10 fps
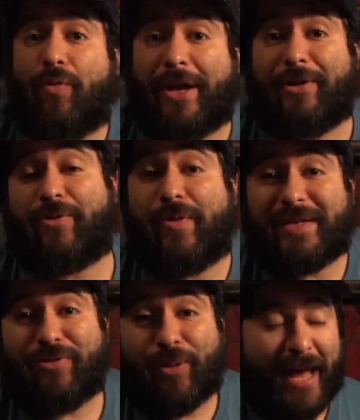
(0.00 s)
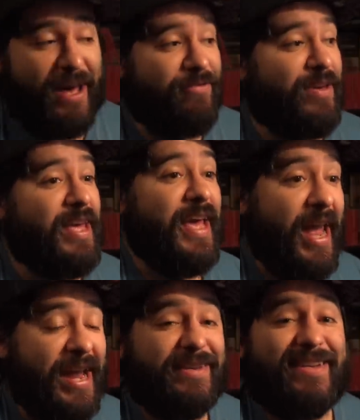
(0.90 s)
we are going to have
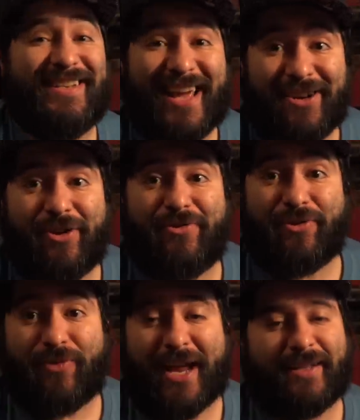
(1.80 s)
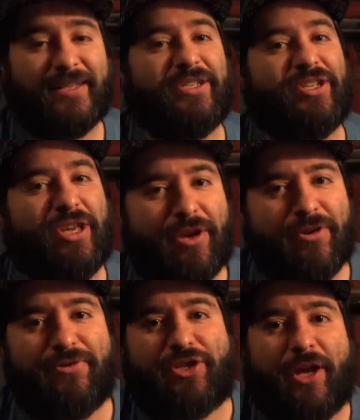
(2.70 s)
a Nintendo Direct. This is
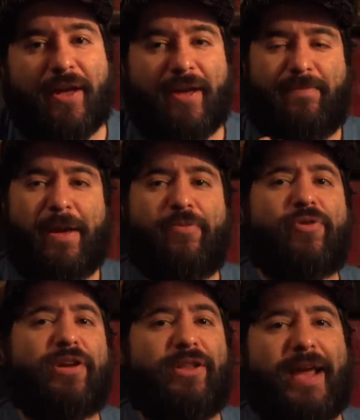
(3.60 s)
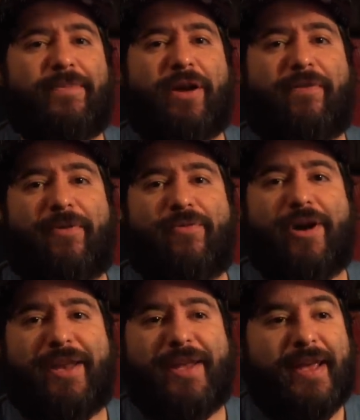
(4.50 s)
huge. People are clamoring for
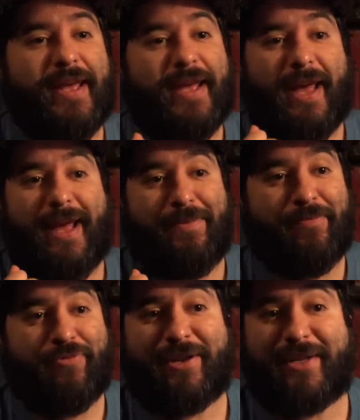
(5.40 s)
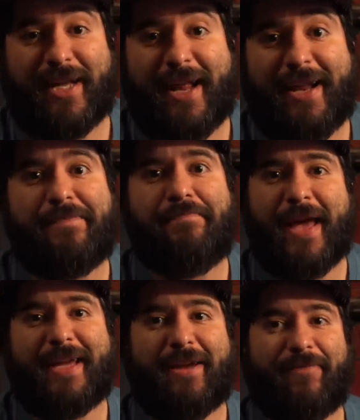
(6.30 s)
one, and people are excited,
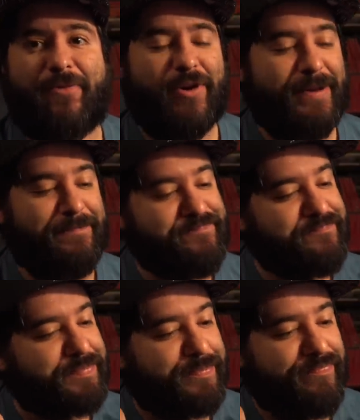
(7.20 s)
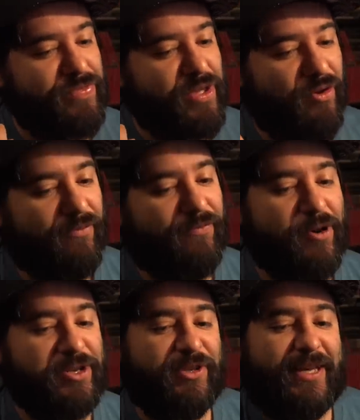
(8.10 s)
begging for one.
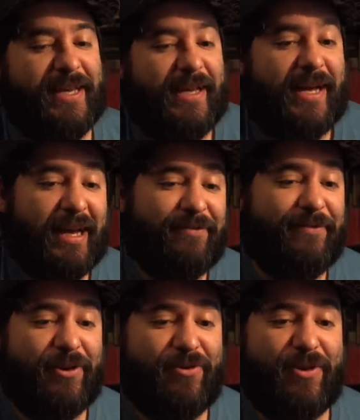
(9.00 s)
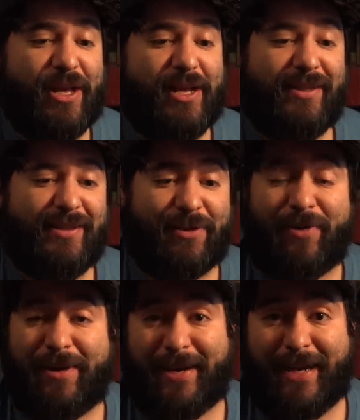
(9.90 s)
Unfortunately, I feel like
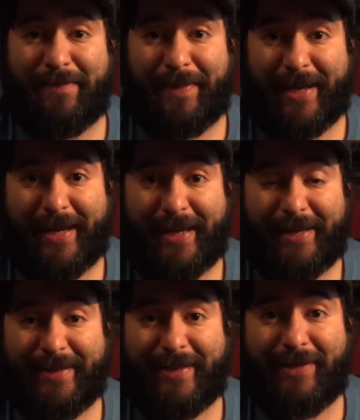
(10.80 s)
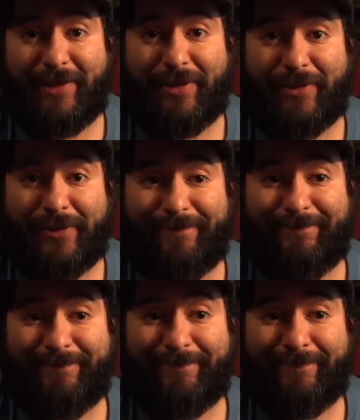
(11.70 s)
we might be a little
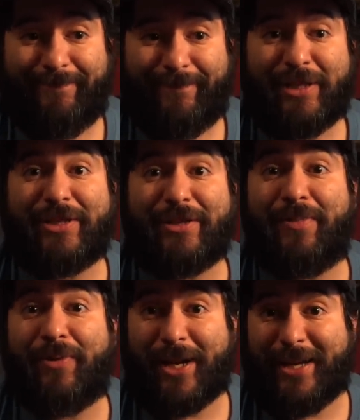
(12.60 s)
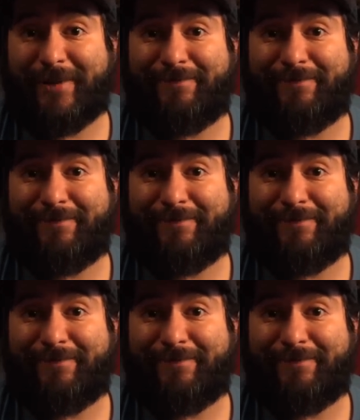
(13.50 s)
disappointed.